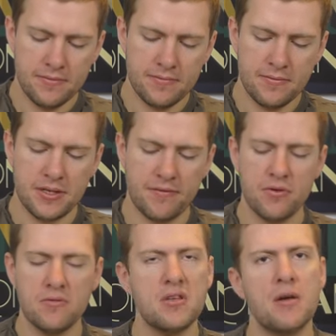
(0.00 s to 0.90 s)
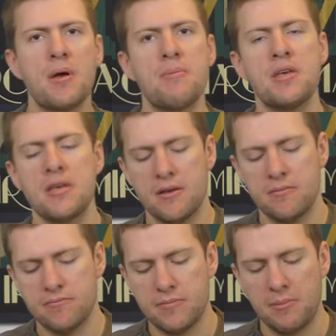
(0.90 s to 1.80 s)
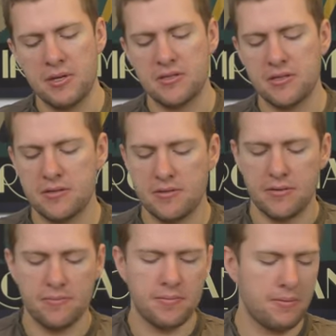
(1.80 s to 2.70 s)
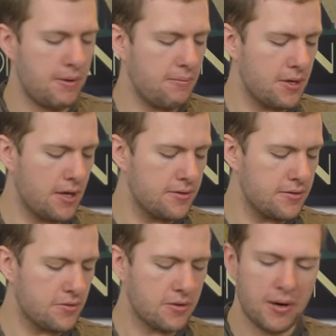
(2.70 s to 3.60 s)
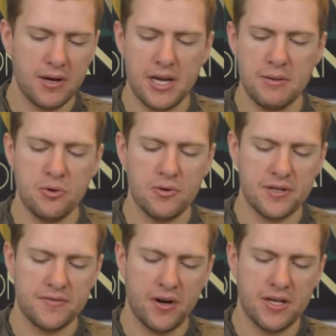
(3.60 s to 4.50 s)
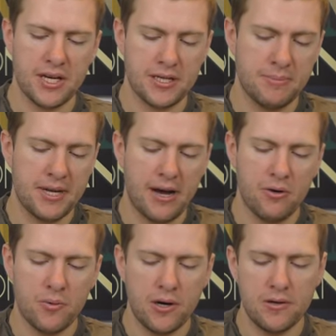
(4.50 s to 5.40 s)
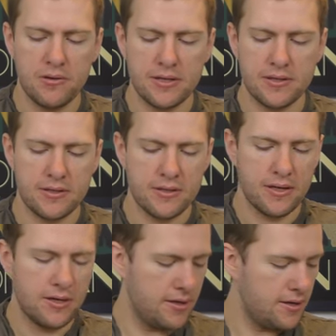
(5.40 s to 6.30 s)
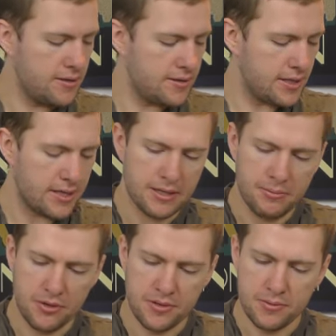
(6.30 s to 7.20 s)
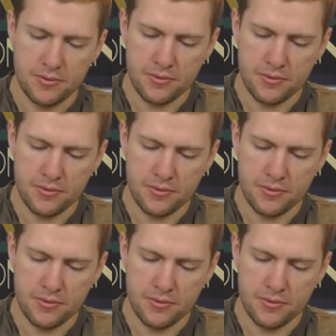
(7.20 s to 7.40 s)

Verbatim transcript: Which I thought, you know, maybe maybe it's just that people aren't talking about it anymore. That's fine. It has been out a while. That's certainly possible.